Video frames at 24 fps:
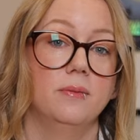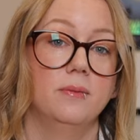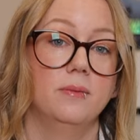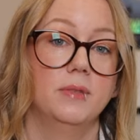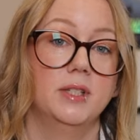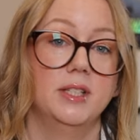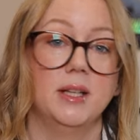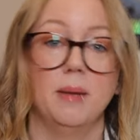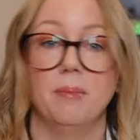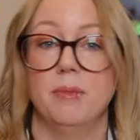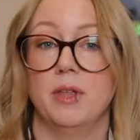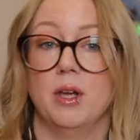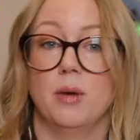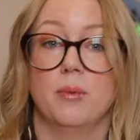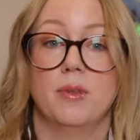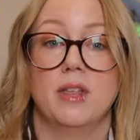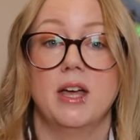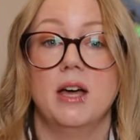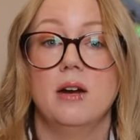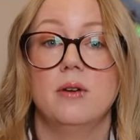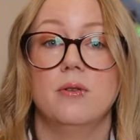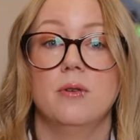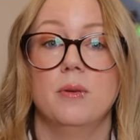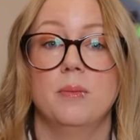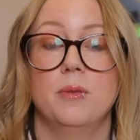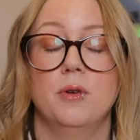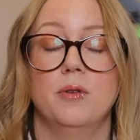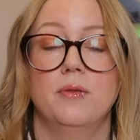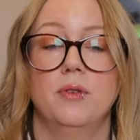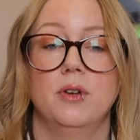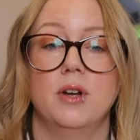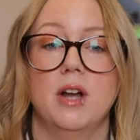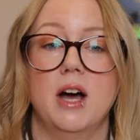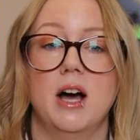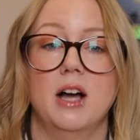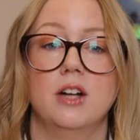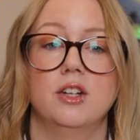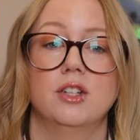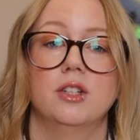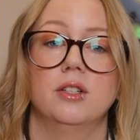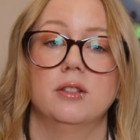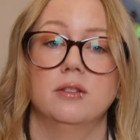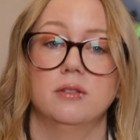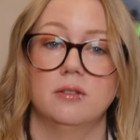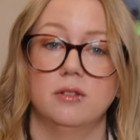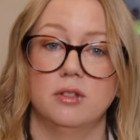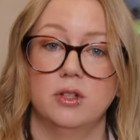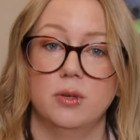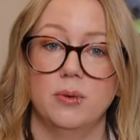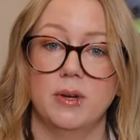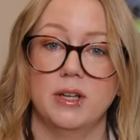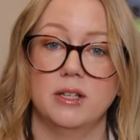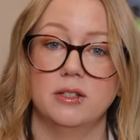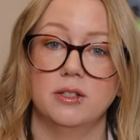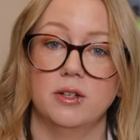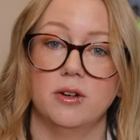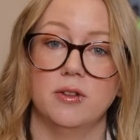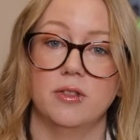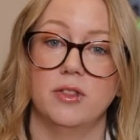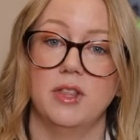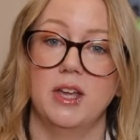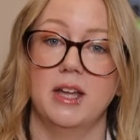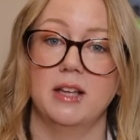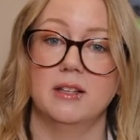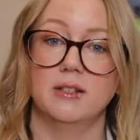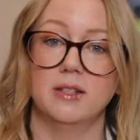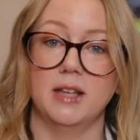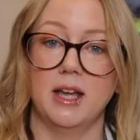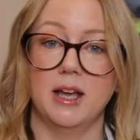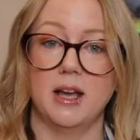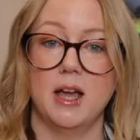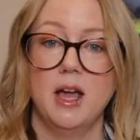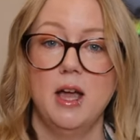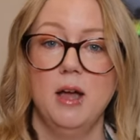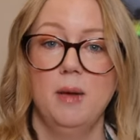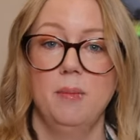something without a removal notch, doing certain things like